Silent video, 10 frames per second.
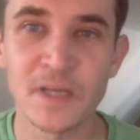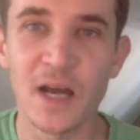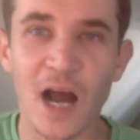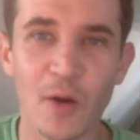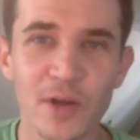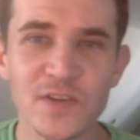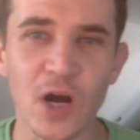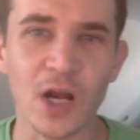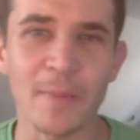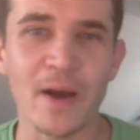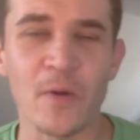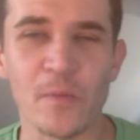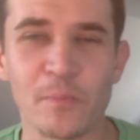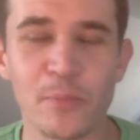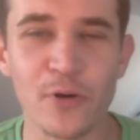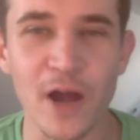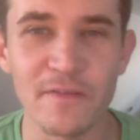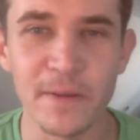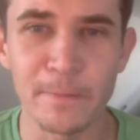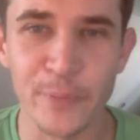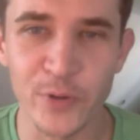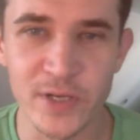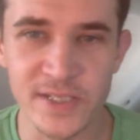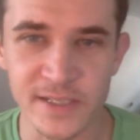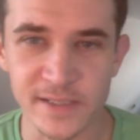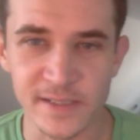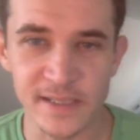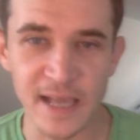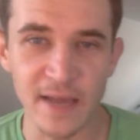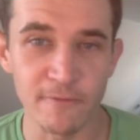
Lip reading: I want to talk about private prisons